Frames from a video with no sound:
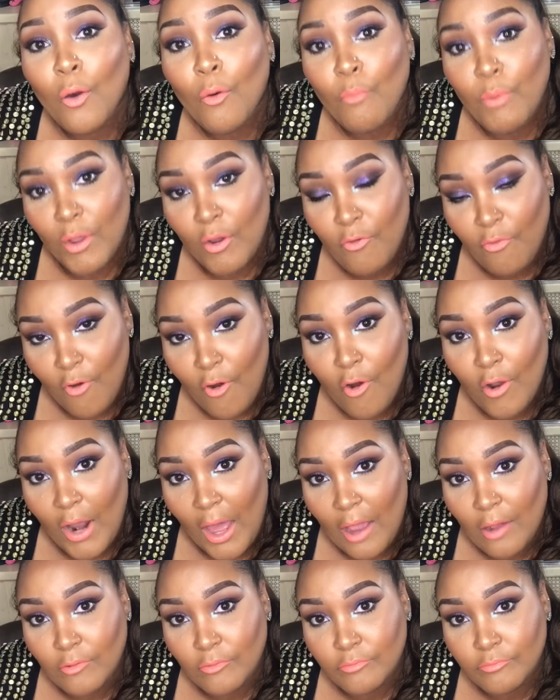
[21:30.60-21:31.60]
will fall
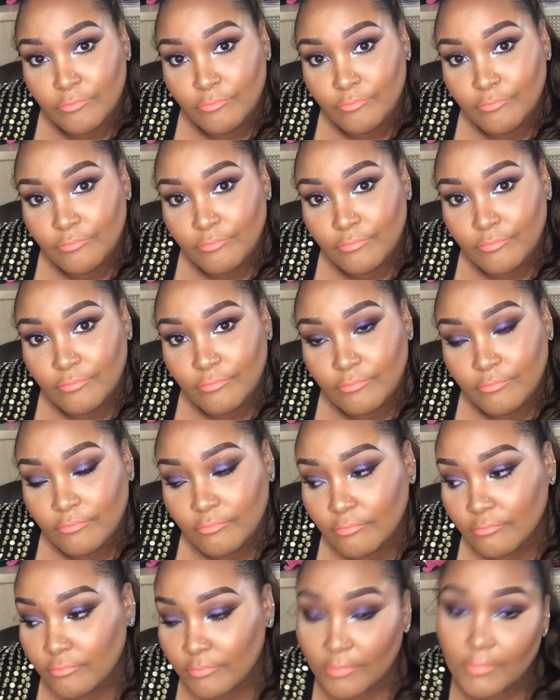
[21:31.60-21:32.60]
out.
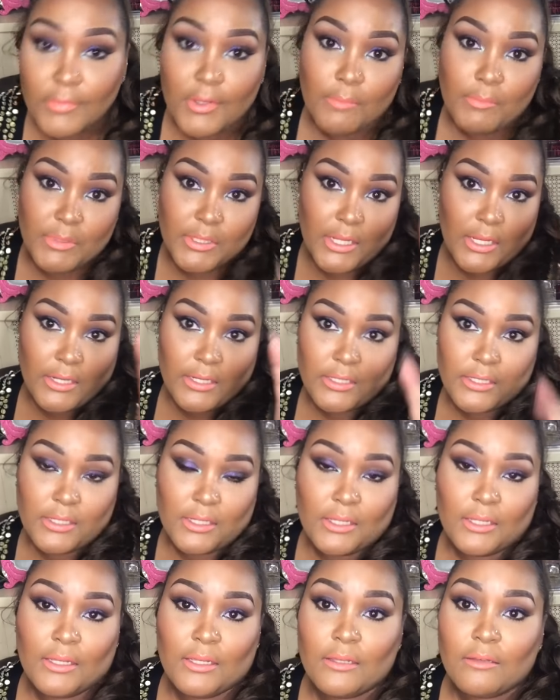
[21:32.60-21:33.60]
Let me say this
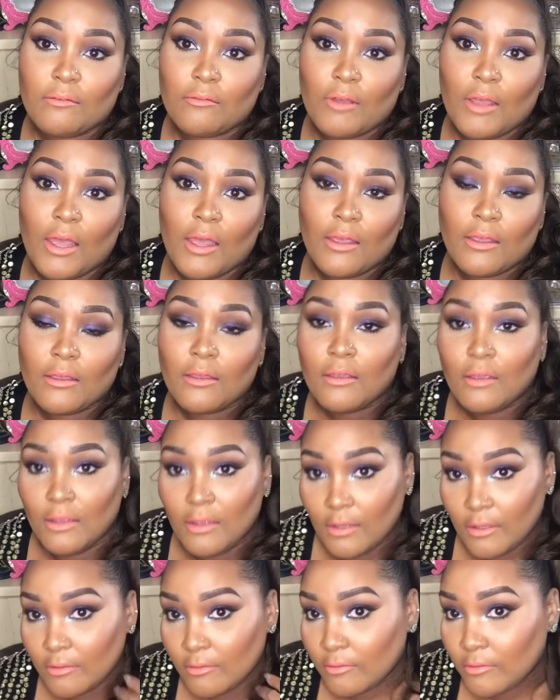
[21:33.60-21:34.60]
again, okay?
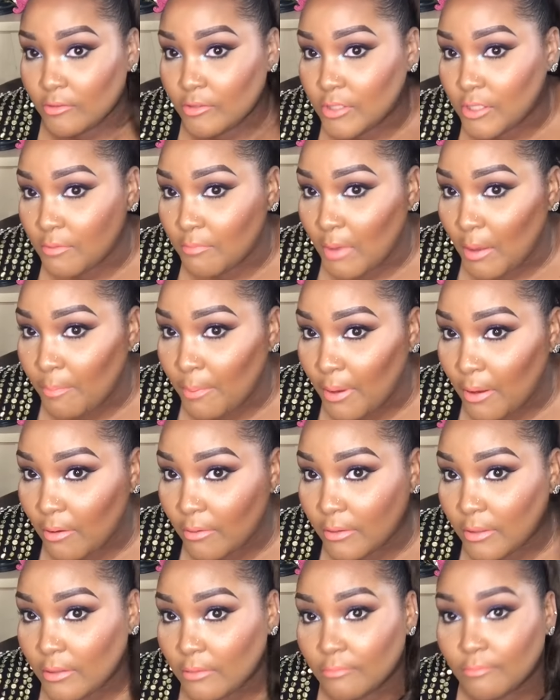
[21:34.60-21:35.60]
You see my
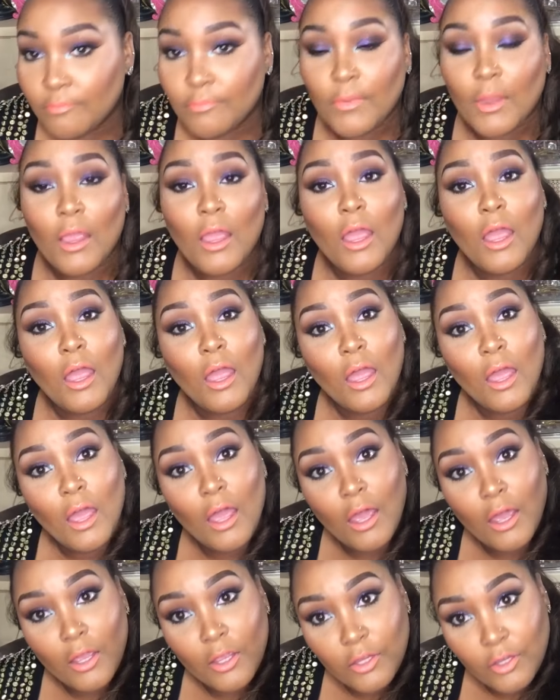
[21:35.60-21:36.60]
pony?
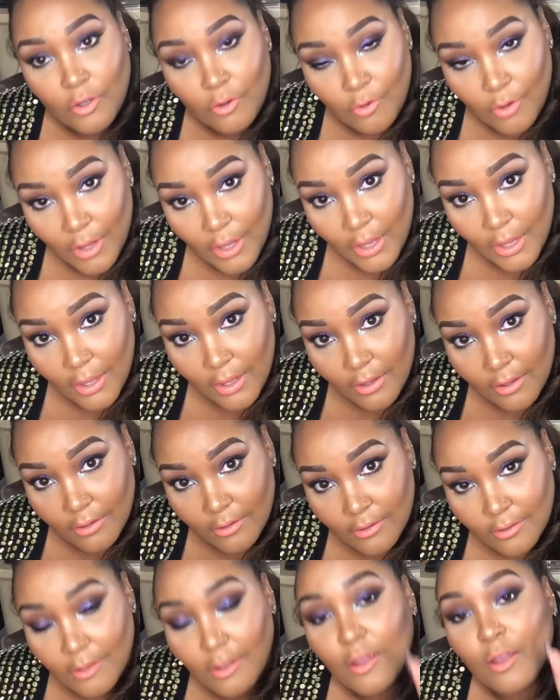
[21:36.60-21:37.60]
Your
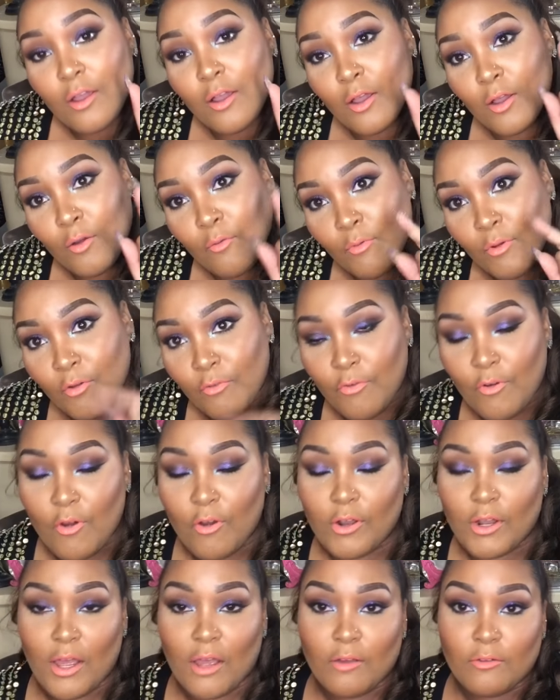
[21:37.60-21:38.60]
hair will
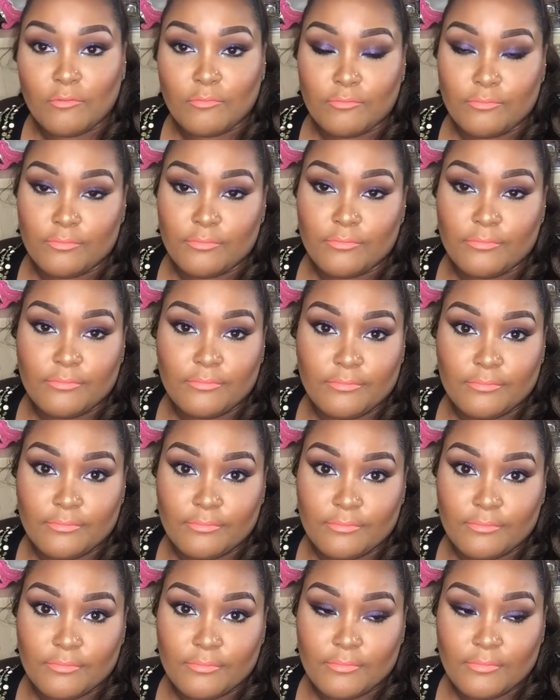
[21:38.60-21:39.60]
fall out.
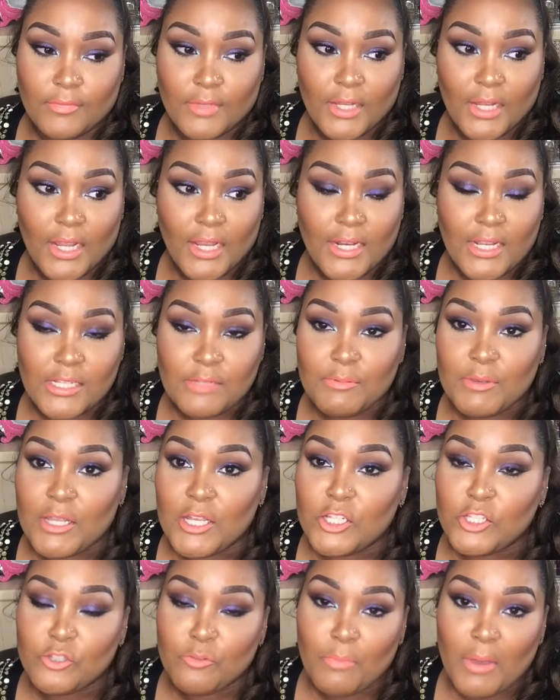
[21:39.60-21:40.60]
And that's
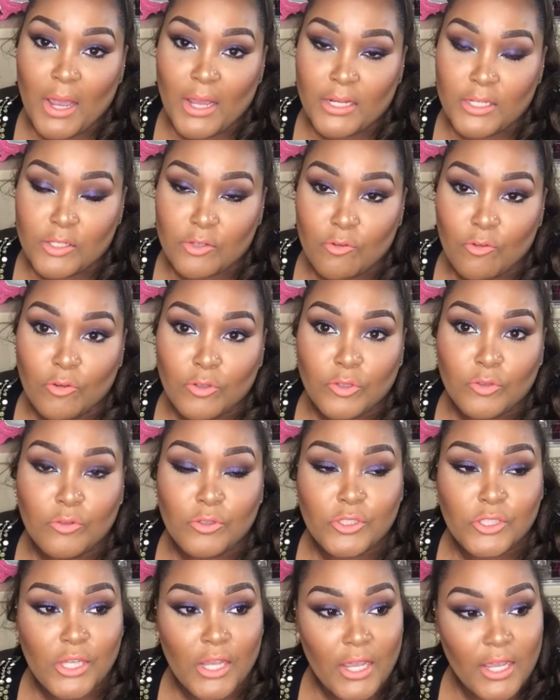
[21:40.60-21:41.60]
because your body's going through a
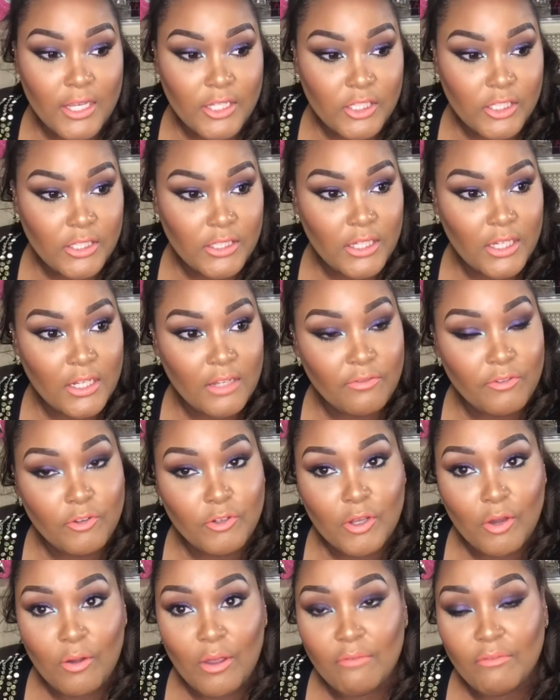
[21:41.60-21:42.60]
change, and then if you
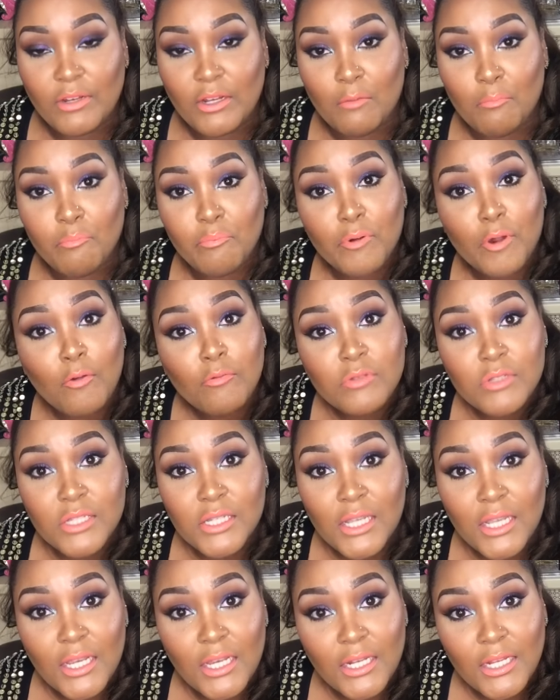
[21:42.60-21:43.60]
don't have enough
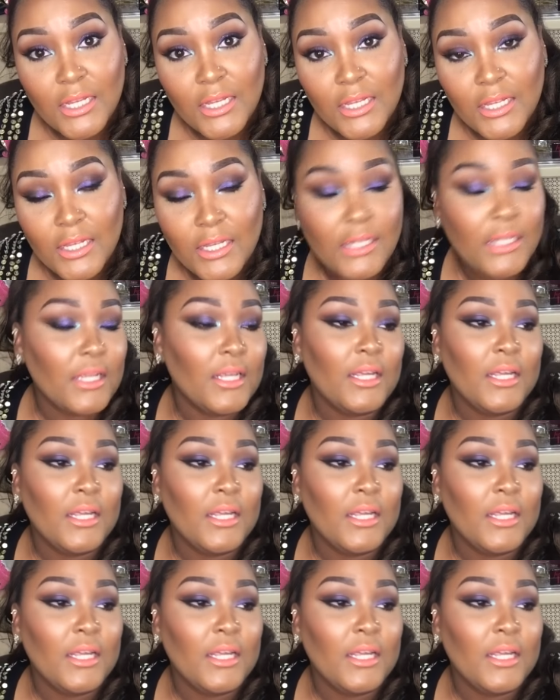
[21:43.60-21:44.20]
protein in,